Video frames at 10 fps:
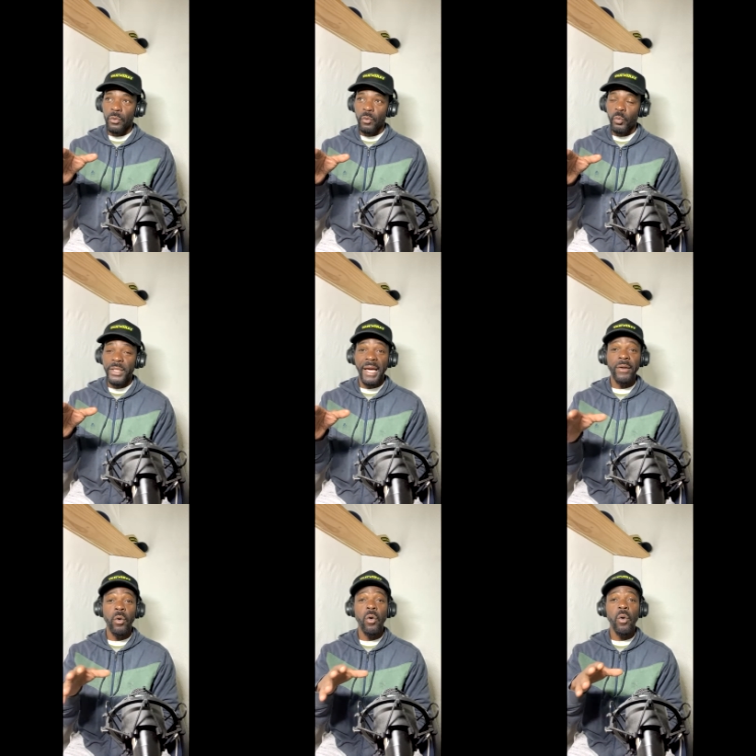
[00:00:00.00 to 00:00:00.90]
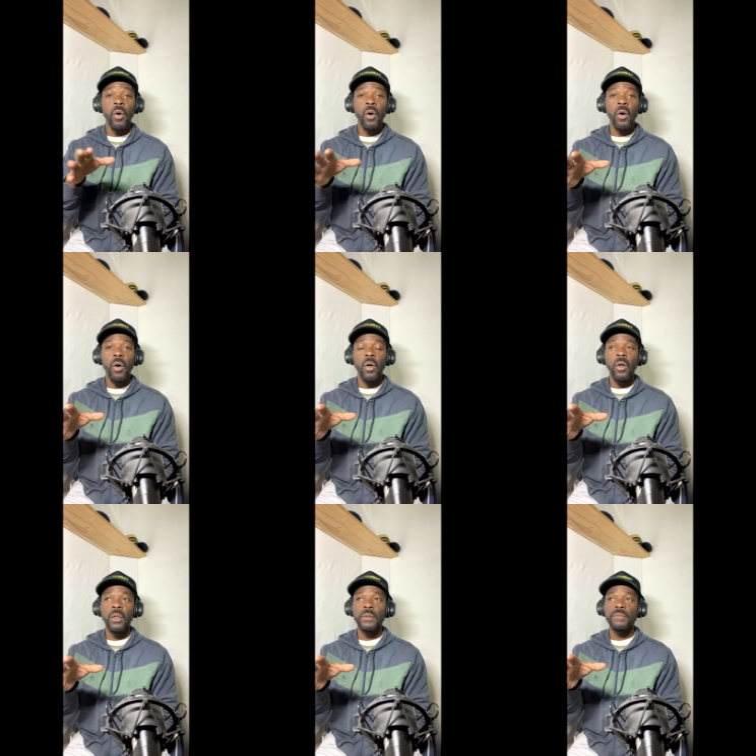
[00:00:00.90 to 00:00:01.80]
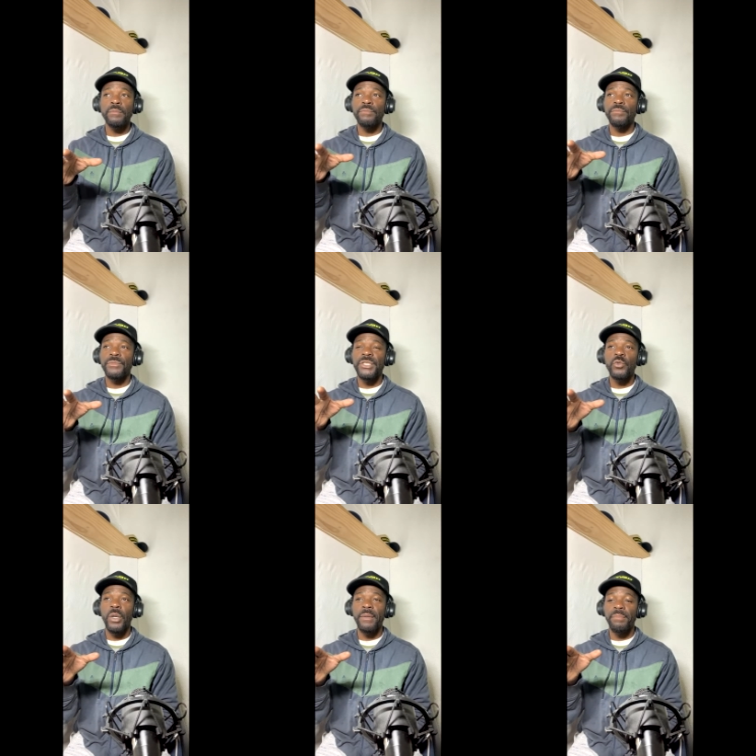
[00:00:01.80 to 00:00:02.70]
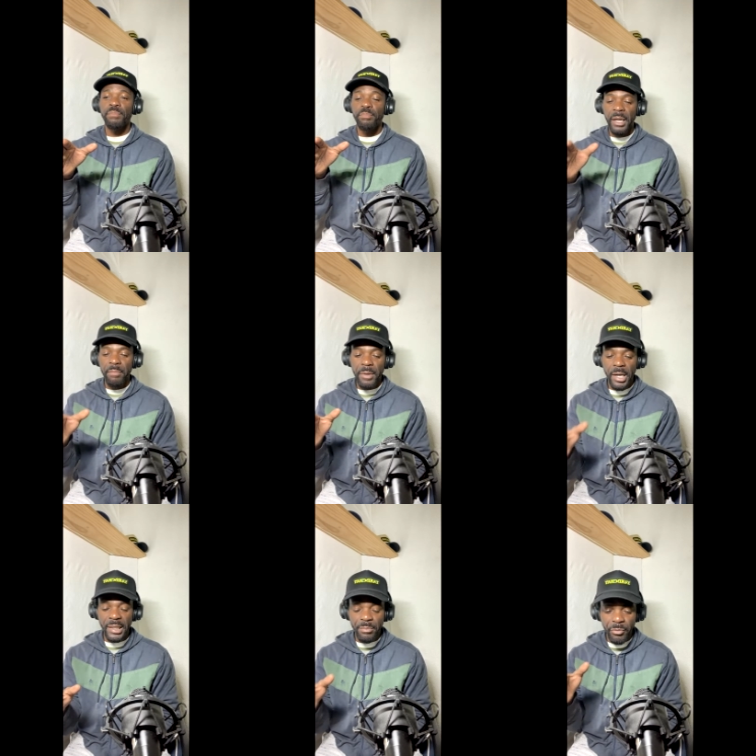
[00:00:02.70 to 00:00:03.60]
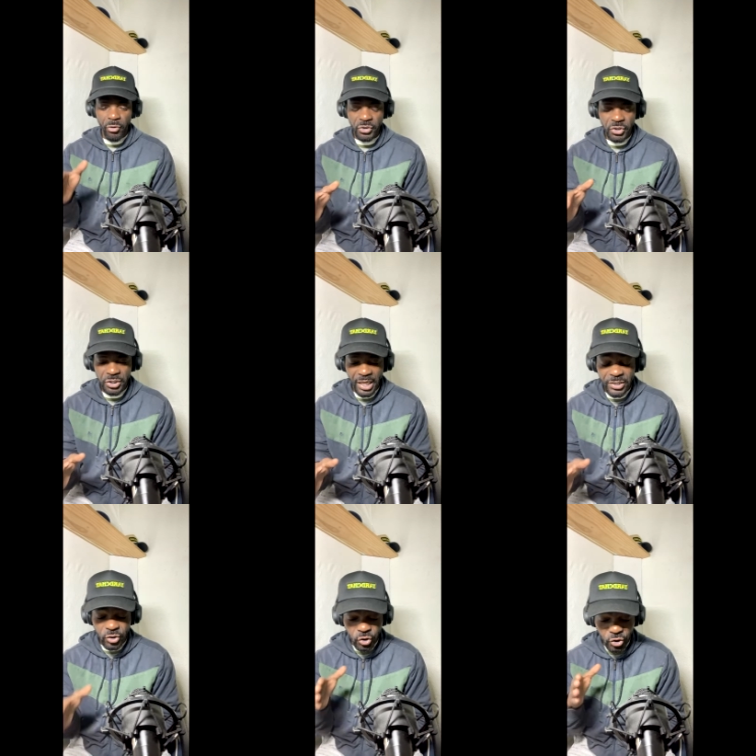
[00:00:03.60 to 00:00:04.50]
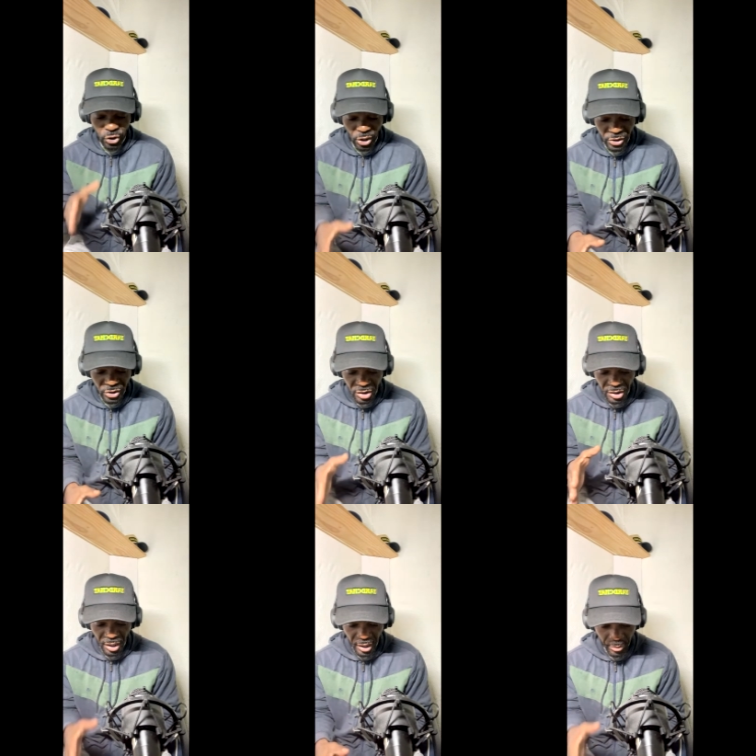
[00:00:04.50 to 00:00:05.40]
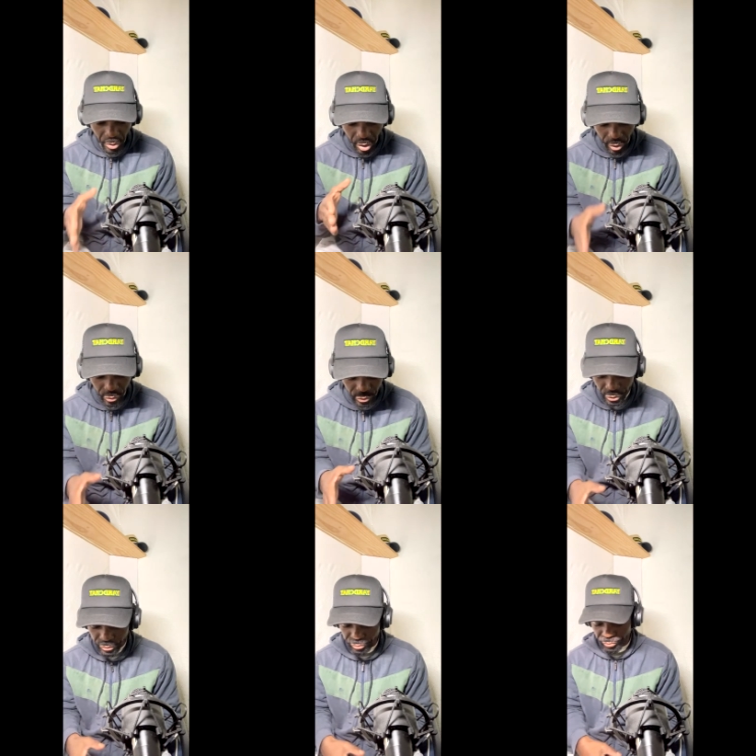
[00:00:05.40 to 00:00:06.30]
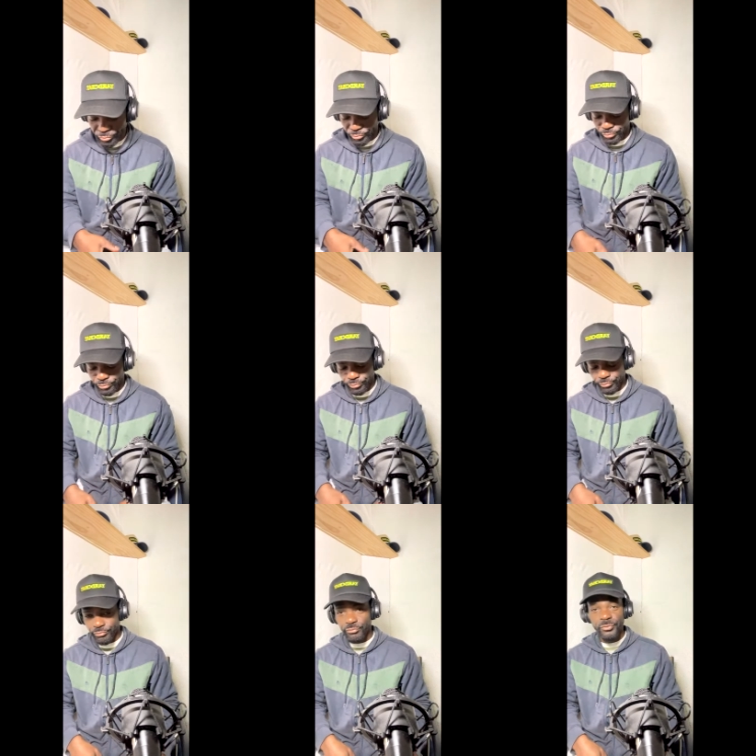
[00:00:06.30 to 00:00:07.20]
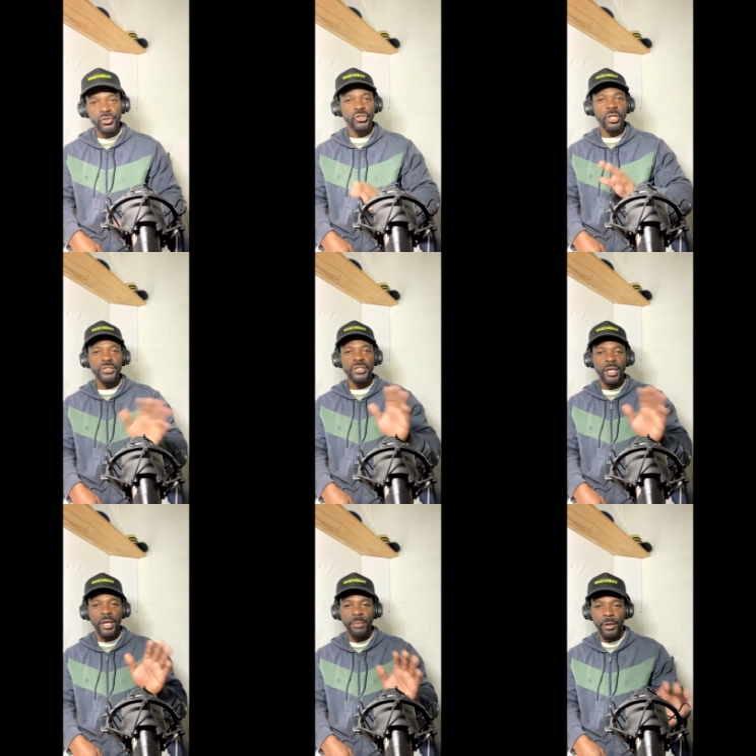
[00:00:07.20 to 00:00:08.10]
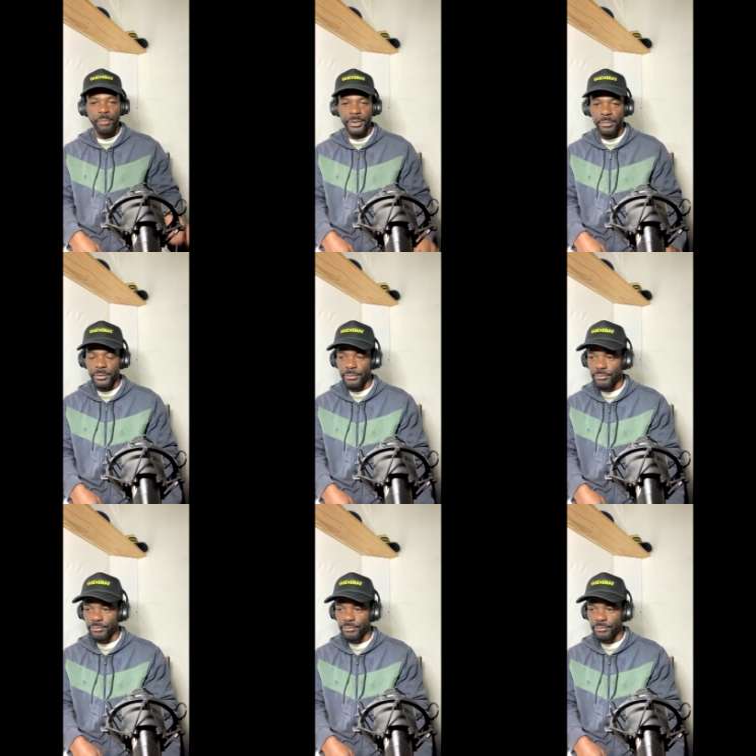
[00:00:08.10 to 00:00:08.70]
we had all this when Bob Marley merchandise just came out. Just came out, people.